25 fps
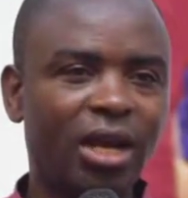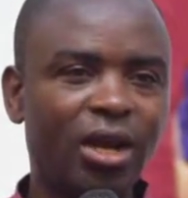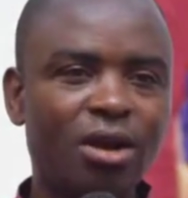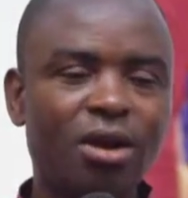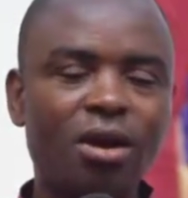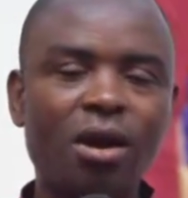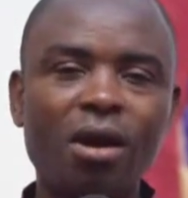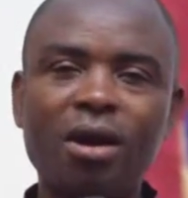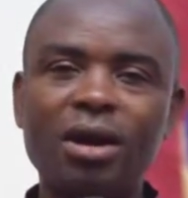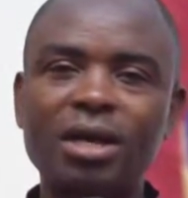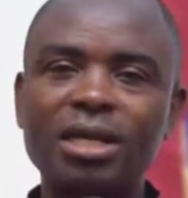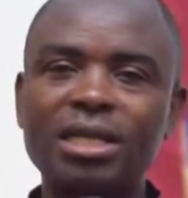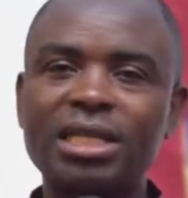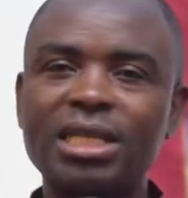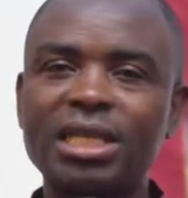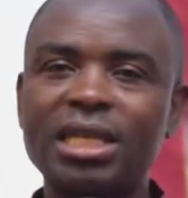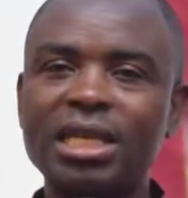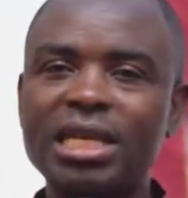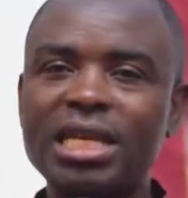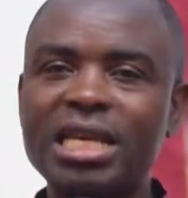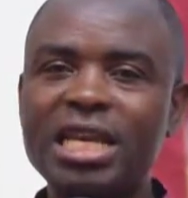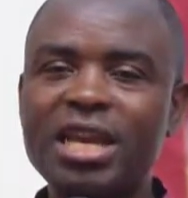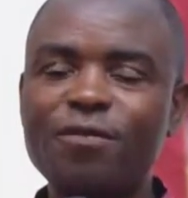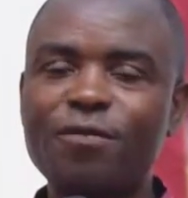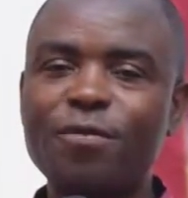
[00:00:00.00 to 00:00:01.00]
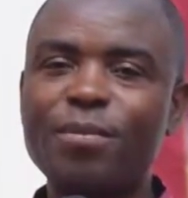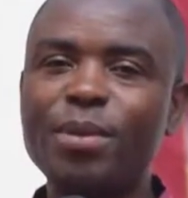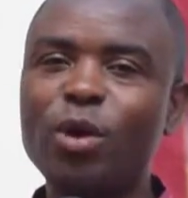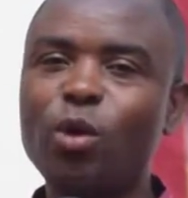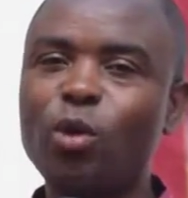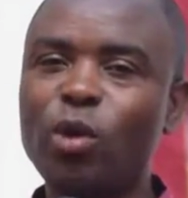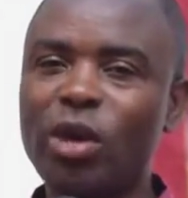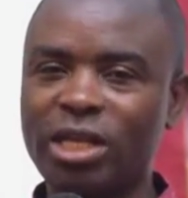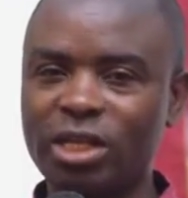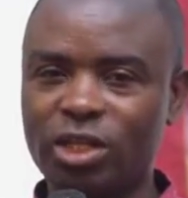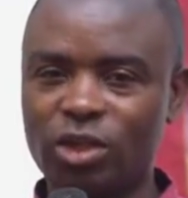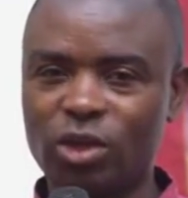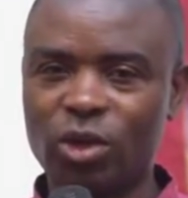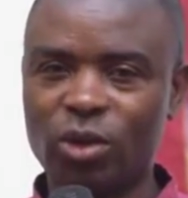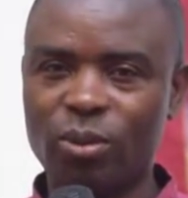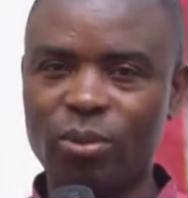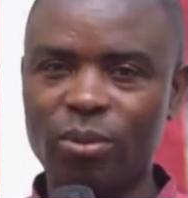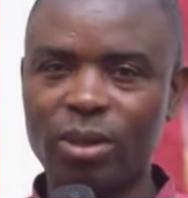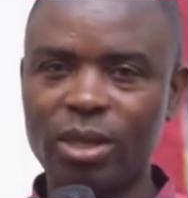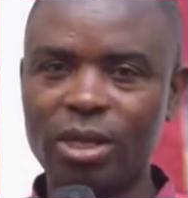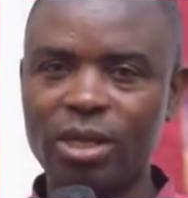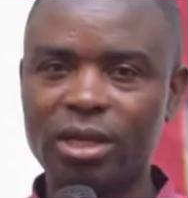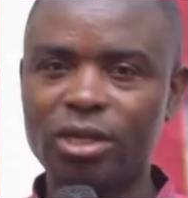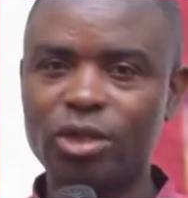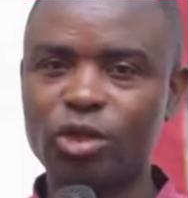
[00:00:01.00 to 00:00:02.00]
God, give me wisdom
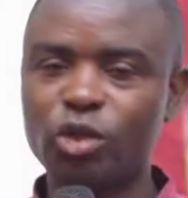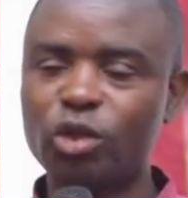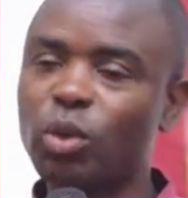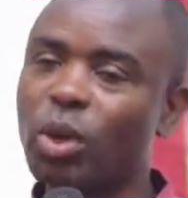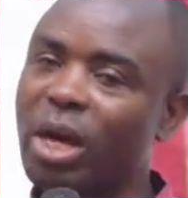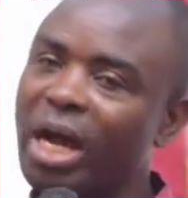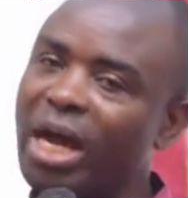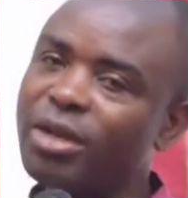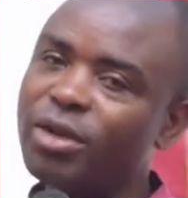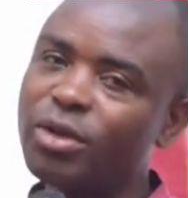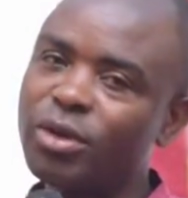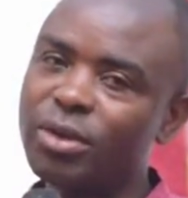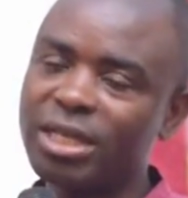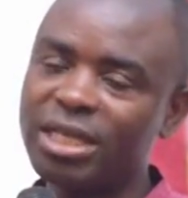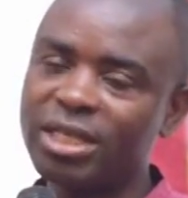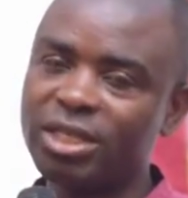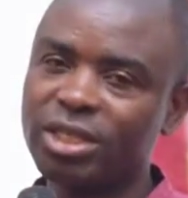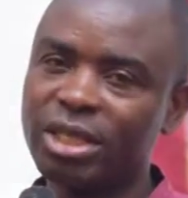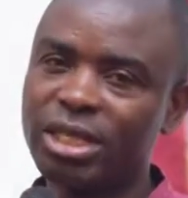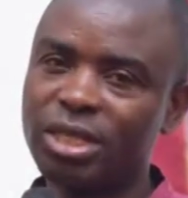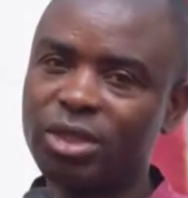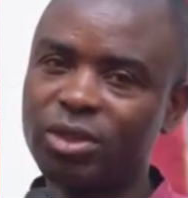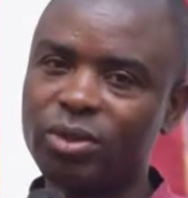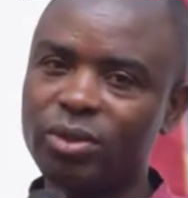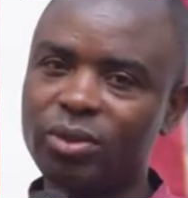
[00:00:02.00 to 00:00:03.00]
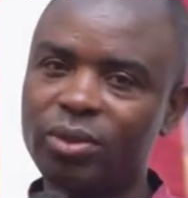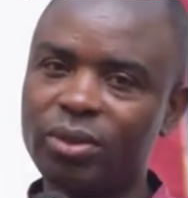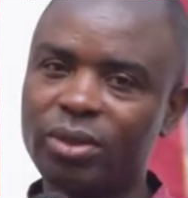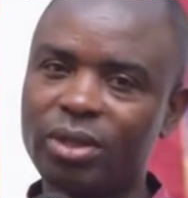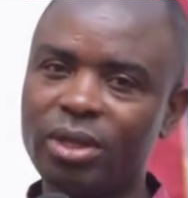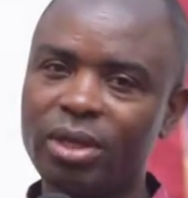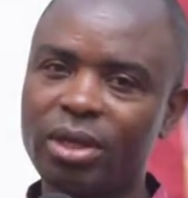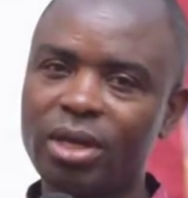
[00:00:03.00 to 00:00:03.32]
to handle this issue.